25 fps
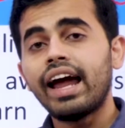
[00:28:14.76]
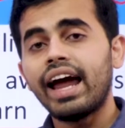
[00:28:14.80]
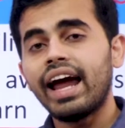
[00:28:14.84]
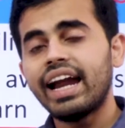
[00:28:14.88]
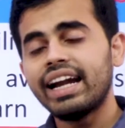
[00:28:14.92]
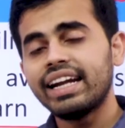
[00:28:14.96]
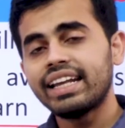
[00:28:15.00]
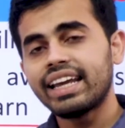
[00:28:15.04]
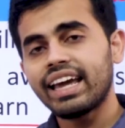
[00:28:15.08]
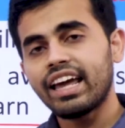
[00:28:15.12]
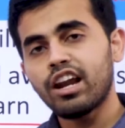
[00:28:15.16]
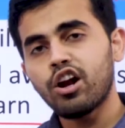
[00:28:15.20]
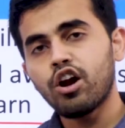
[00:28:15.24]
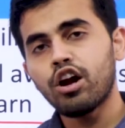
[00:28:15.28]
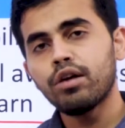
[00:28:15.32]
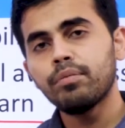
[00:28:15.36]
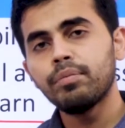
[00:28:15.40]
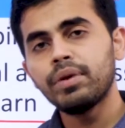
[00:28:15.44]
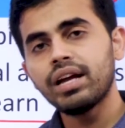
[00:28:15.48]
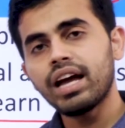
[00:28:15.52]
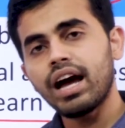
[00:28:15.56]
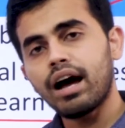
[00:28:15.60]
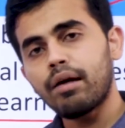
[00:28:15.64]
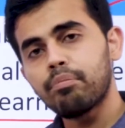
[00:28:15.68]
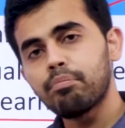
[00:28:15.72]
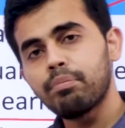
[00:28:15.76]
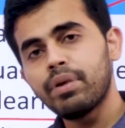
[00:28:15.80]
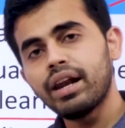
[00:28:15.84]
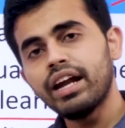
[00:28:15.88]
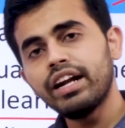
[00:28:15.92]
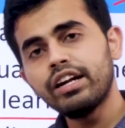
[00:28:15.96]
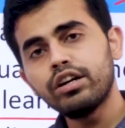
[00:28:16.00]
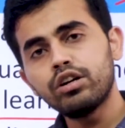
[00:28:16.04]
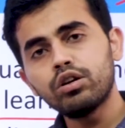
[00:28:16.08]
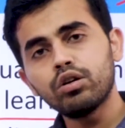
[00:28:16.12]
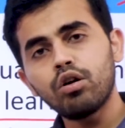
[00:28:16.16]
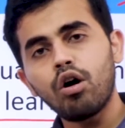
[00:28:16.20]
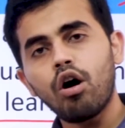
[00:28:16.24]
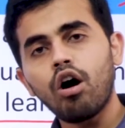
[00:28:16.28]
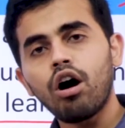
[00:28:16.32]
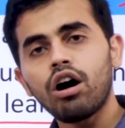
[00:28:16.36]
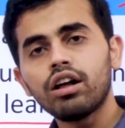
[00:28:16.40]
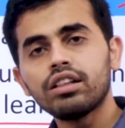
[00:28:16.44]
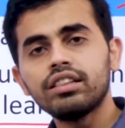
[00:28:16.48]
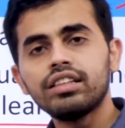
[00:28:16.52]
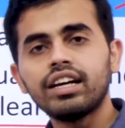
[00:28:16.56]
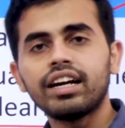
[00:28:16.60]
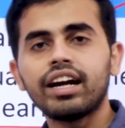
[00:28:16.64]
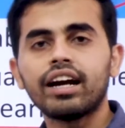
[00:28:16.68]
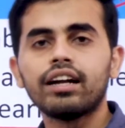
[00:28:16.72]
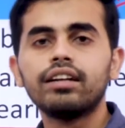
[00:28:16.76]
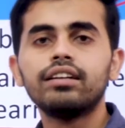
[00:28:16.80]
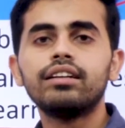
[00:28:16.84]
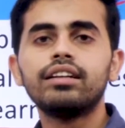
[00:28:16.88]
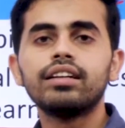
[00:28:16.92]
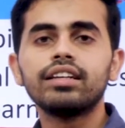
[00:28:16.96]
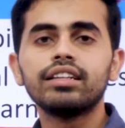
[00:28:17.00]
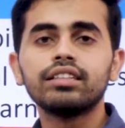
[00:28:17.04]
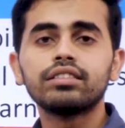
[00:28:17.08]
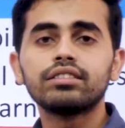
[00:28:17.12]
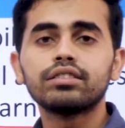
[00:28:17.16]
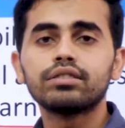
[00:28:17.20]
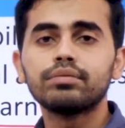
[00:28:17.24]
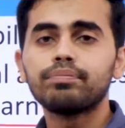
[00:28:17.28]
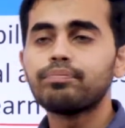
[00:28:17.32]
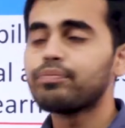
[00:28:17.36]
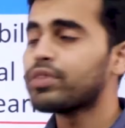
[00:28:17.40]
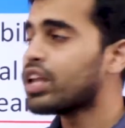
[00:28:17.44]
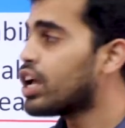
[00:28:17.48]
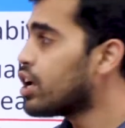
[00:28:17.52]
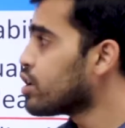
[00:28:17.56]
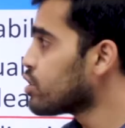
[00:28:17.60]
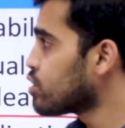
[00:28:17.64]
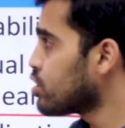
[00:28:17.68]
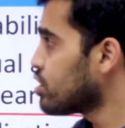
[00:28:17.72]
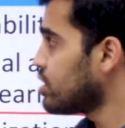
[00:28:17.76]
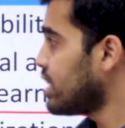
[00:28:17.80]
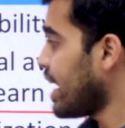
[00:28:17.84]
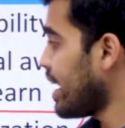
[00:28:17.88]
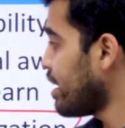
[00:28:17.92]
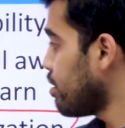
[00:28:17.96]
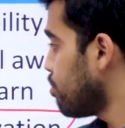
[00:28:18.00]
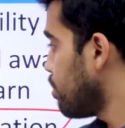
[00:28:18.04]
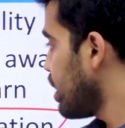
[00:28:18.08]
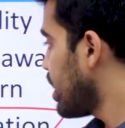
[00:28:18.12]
and cannot be applied to all the countries. So that